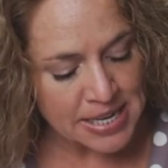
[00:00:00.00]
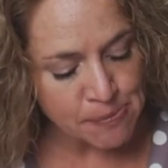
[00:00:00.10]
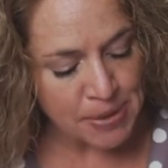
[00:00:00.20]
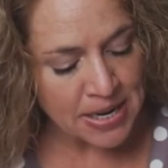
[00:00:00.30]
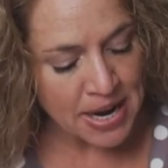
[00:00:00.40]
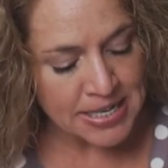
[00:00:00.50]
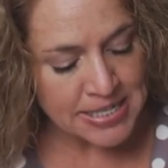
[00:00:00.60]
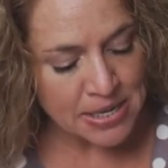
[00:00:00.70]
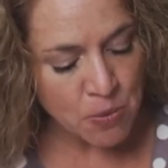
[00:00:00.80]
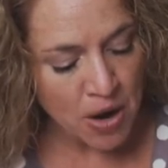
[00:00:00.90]
deep in
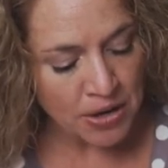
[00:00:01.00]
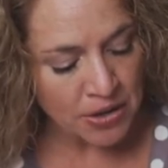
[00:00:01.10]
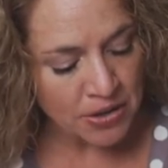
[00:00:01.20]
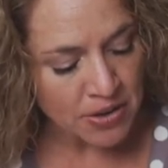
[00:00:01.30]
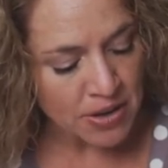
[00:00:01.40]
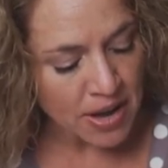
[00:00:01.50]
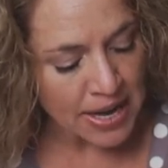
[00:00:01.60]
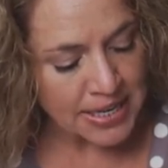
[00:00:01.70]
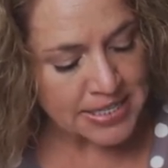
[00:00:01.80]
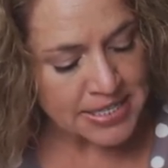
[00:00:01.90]
icy water.
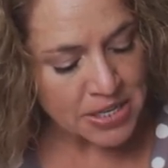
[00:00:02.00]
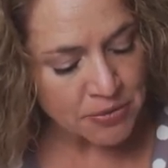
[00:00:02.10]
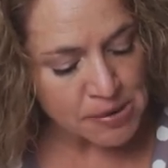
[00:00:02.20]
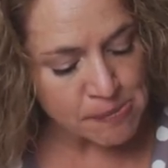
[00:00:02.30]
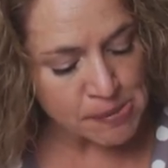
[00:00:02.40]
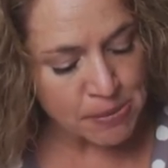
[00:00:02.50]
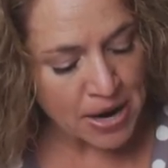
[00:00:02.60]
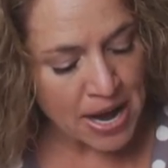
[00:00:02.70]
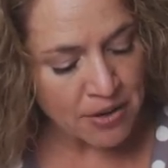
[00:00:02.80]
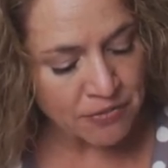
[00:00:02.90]
I can still remember
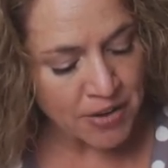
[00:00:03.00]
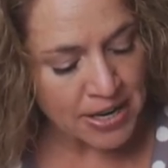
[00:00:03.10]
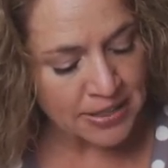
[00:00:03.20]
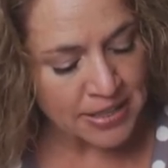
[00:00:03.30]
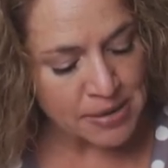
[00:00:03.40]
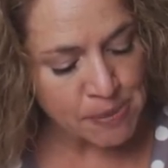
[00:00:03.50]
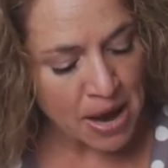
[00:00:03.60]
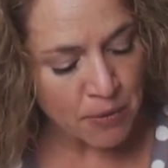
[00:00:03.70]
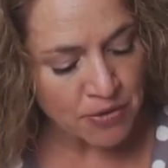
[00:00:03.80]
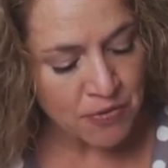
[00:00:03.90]
how frighteningly
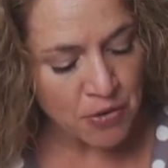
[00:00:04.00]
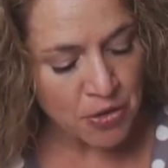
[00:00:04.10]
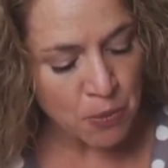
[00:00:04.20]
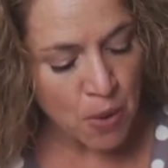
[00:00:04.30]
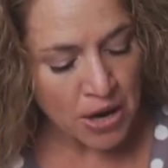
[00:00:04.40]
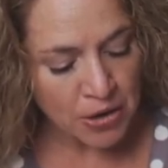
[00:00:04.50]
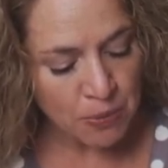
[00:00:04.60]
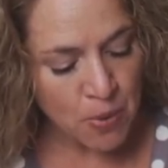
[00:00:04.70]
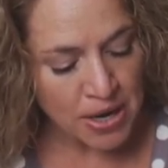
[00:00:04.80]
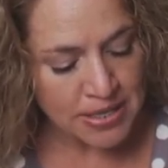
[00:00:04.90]
powerful the water
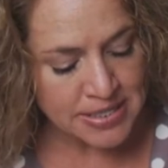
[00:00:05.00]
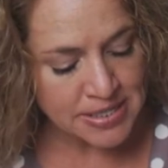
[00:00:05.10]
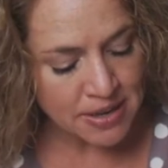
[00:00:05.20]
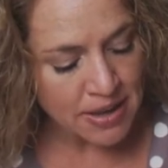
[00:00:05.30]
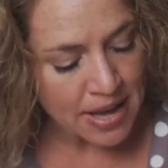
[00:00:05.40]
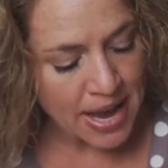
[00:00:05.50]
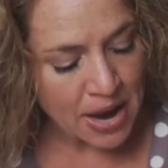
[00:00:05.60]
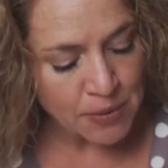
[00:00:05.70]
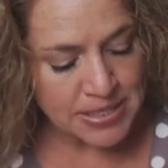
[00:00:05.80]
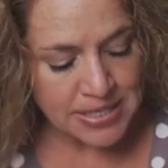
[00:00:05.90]
was,
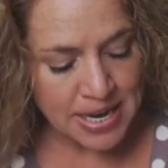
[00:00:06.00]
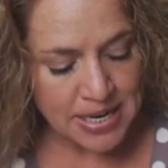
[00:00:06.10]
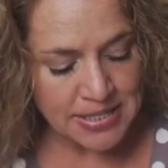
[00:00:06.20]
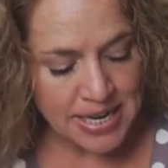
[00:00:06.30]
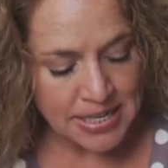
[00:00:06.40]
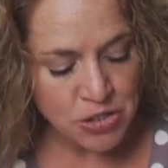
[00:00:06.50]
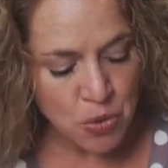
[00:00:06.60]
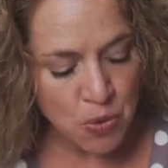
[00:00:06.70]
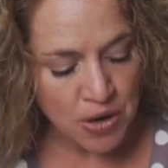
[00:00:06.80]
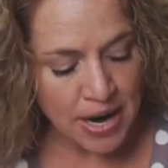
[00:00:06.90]
how it tugged and
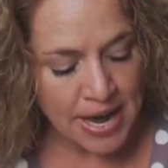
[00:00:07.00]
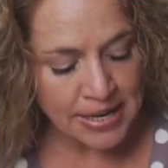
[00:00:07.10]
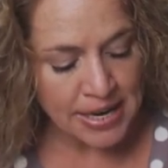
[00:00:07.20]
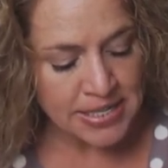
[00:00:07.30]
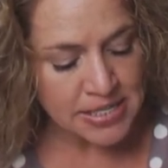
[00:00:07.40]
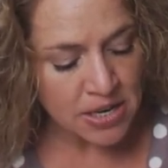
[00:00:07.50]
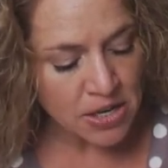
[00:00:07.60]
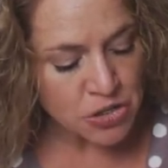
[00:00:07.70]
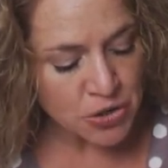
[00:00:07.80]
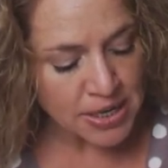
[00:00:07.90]
tore at us,
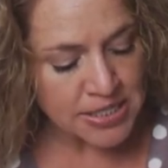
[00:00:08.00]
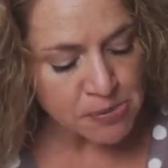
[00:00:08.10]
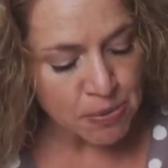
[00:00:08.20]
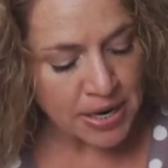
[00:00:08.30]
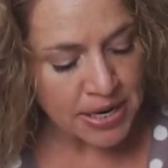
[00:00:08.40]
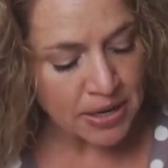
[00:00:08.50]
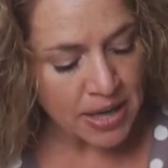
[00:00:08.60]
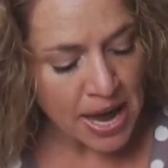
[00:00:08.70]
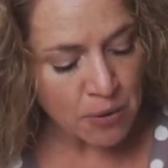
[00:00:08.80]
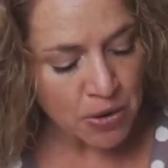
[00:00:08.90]
trying to break
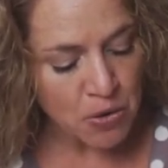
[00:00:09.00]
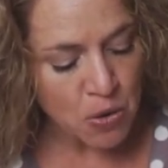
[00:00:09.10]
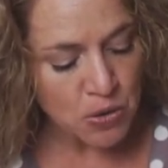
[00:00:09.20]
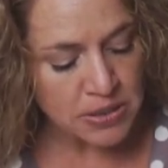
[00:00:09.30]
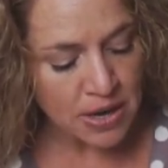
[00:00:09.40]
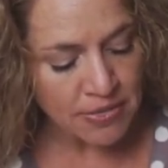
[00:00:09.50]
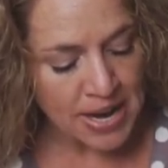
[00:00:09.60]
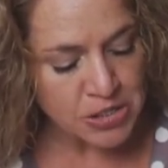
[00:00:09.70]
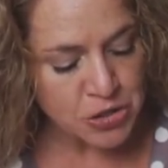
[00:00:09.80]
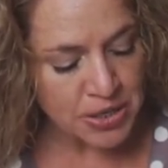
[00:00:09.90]
our hold on
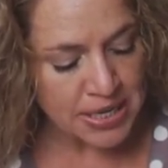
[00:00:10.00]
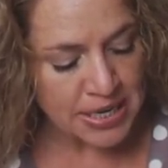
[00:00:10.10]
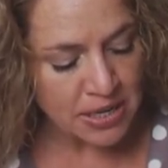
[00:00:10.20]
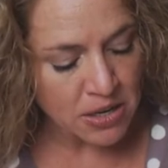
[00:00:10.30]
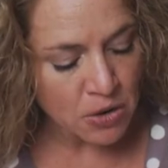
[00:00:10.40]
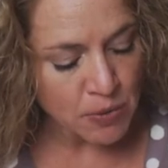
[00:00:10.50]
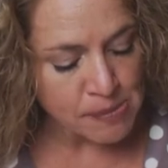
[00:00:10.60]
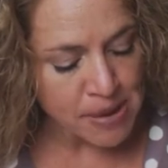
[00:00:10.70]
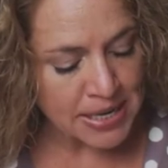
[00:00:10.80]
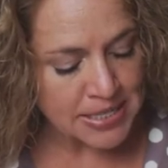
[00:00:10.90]
that tree. We
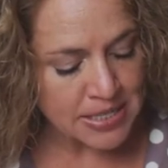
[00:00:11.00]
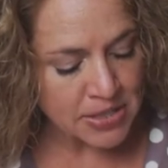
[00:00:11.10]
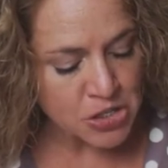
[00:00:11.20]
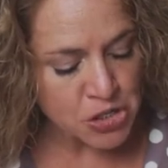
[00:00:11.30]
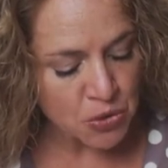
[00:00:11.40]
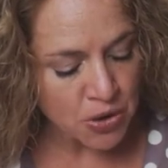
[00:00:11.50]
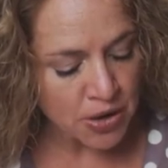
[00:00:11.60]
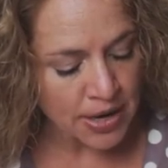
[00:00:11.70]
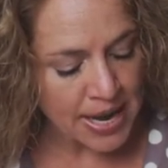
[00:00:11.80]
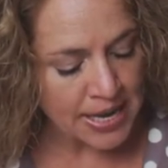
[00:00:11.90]
made it to the
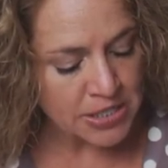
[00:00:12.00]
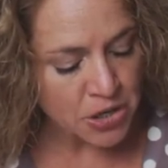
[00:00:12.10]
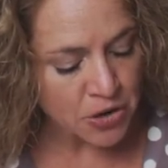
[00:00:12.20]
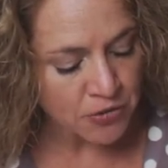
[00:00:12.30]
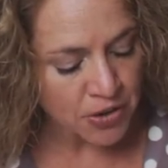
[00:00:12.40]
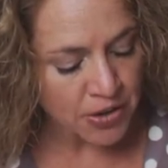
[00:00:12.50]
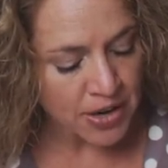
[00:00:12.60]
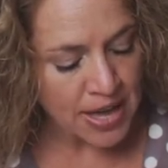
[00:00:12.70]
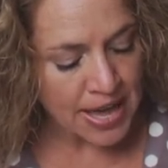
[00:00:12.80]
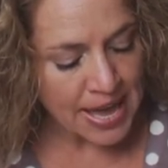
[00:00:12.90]
shore, hand
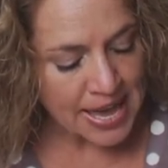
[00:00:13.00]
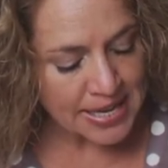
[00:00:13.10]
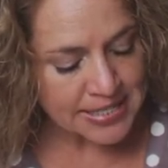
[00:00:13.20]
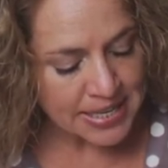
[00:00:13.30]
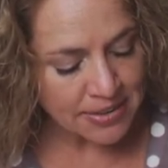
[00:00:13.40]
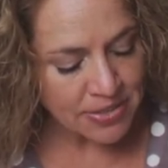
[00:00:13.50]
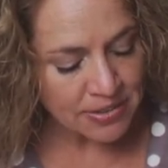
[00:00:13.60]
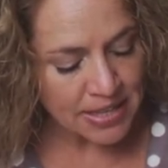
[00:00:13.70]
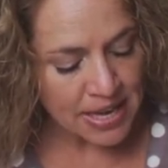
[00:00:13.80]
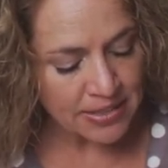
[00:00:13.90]
over handing the
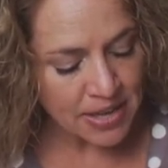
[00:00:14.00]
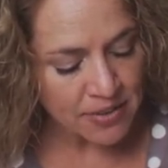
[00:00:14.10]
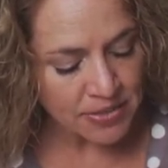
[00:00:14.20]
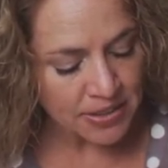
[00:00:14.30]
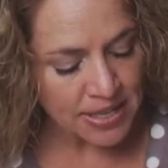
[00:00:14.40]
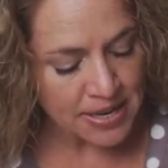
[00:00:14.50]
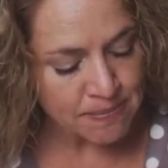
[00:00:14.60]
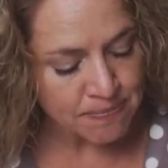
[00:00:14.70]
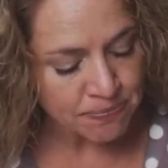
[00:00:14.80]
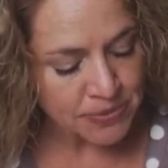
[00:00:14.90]
length of the
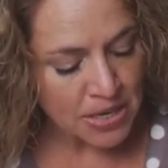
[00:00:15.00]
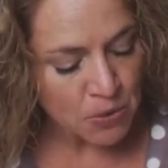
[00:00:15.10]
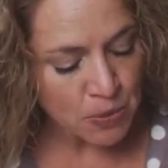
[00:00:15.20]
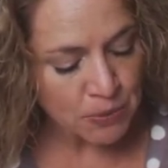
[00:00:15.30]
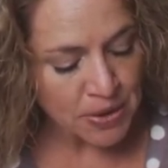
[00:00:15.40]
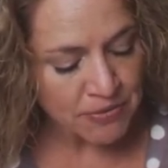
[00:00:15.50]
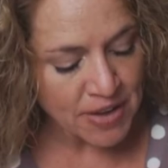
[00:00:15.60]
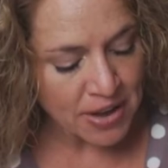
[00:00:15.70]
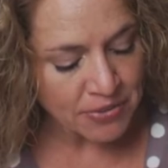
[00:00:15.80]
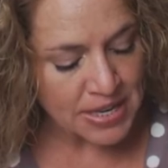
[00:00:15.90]
limb. When we
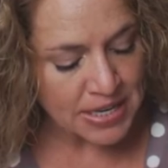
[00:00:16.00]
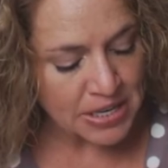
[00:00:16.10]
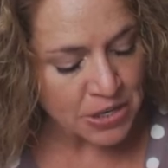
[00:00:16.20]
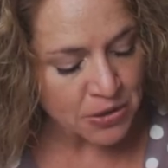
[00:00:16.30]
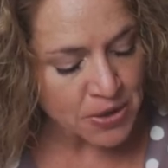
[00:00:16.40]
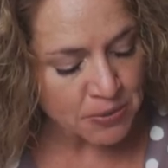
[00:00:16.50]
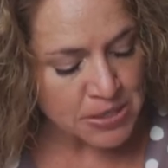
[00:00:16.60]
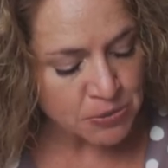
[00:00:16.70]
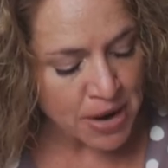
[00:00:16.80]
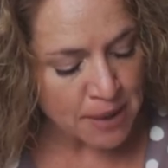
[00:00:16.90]
found the canoe, it
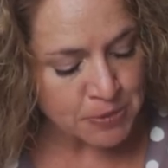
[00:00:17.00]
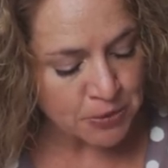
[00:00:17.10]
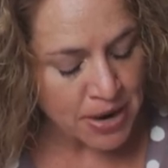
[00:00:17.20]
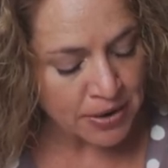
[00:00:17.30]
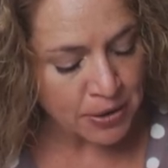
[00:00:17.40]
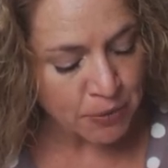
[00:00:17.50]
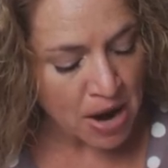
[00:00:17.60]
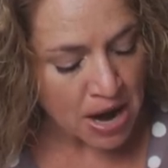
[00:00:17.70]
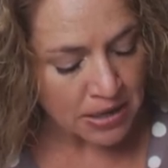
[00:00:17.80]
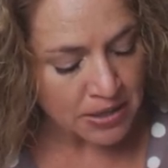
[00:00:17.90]
was wrapped around a
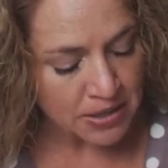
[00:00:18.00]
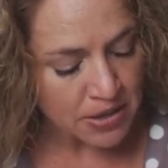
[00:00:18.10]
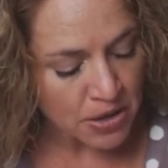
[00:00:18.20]
rock.